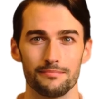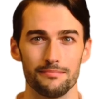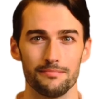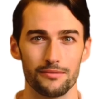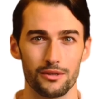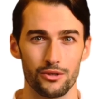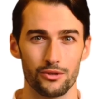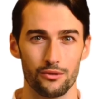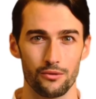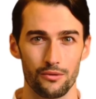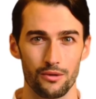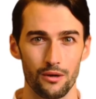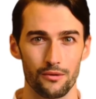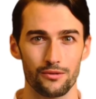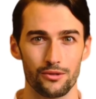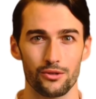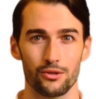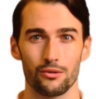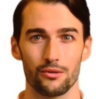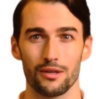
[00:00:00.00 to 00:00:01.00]
Did you know
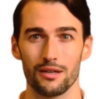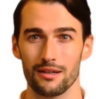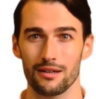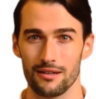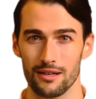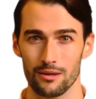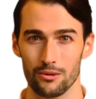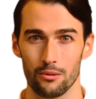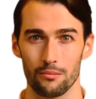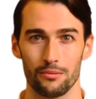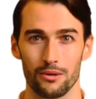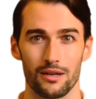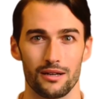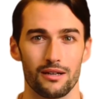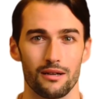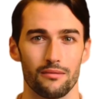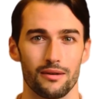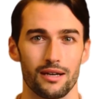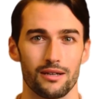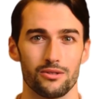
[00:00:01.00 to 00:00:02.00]
that you can enable
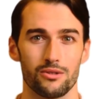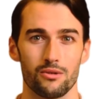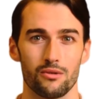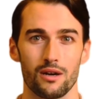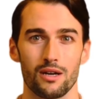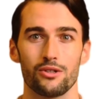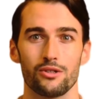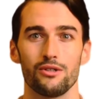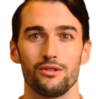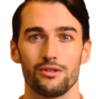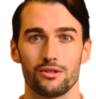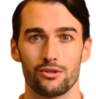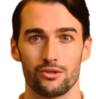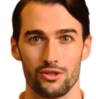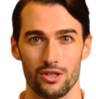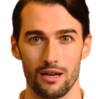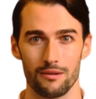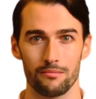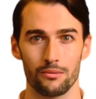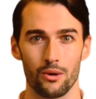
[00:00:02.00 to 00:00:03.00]
premium integrations in
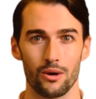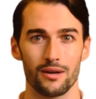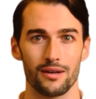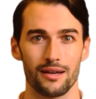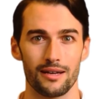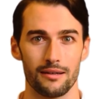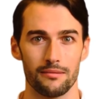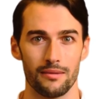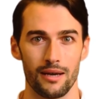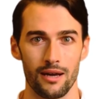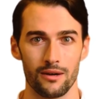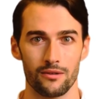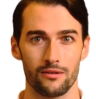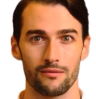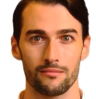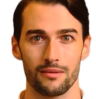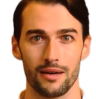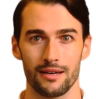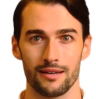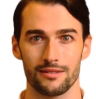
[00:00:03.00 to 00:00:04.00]
Checkpoint in a matter of
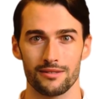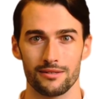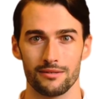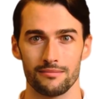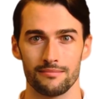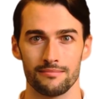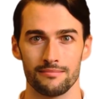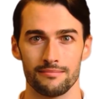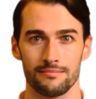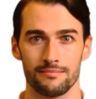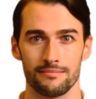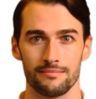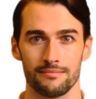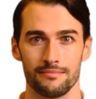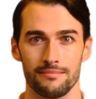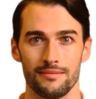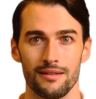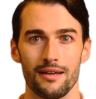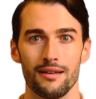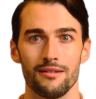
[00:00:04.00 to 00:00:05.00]
minutes?
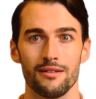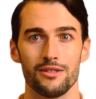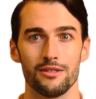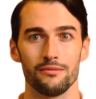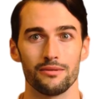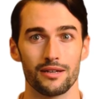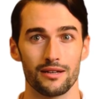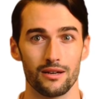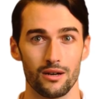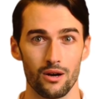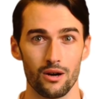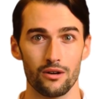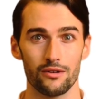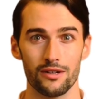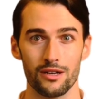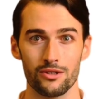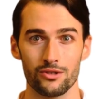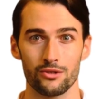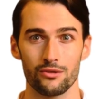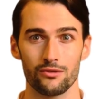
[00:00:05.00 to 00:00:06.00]
In this video, I'll
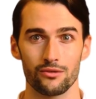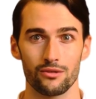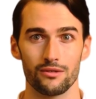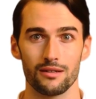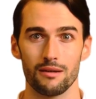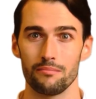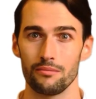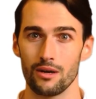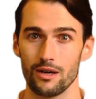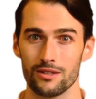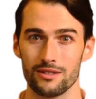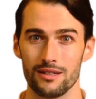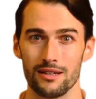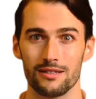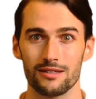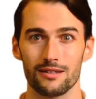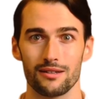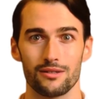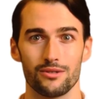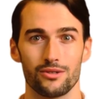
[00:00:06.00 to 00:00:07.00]
get you through the
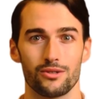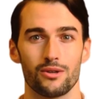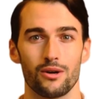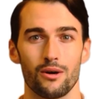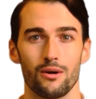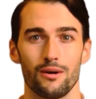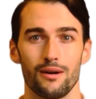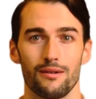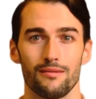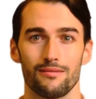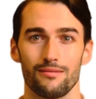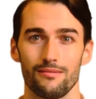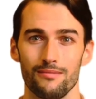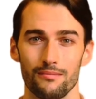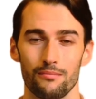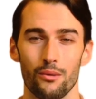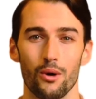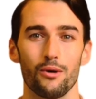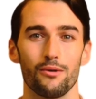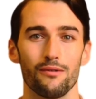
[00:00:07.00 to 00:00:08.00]
process of installing
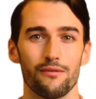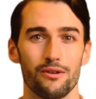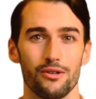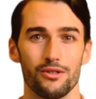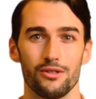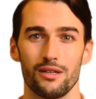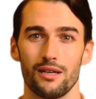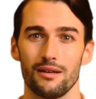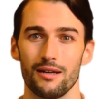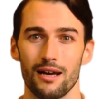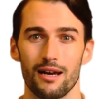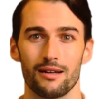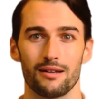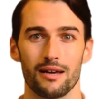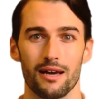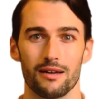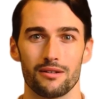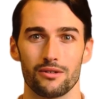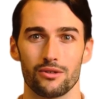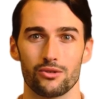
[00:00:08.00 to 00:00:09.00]
Maltiverse Command
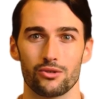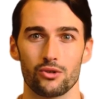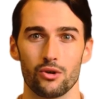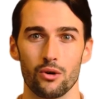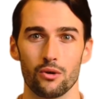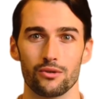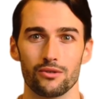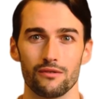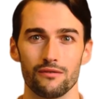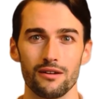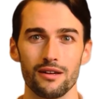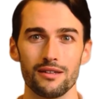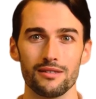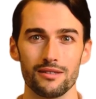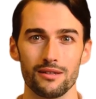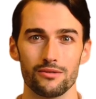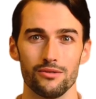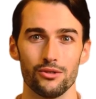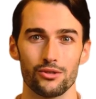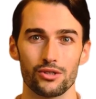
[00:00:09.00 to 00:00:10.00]
and Controls feeds
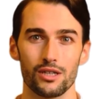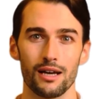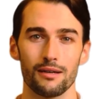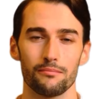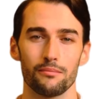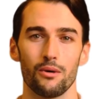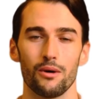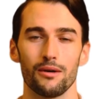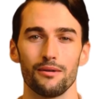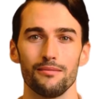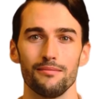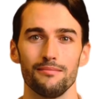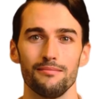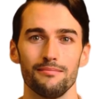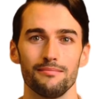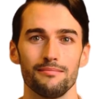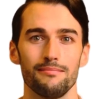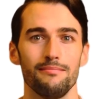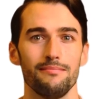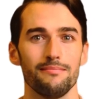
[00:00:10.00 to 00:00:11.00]
into Checkpoint.
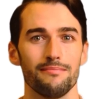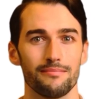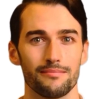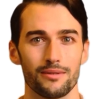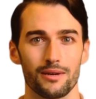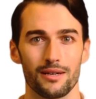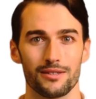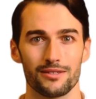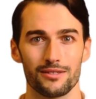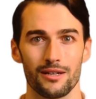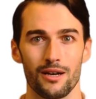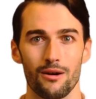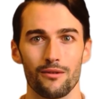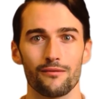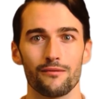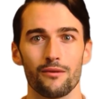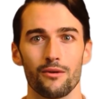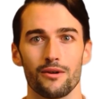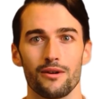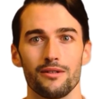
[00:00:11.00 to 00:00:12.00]
Let's go
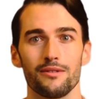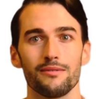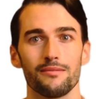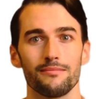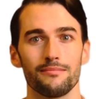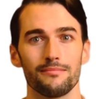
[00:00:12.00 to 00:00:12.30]
for it.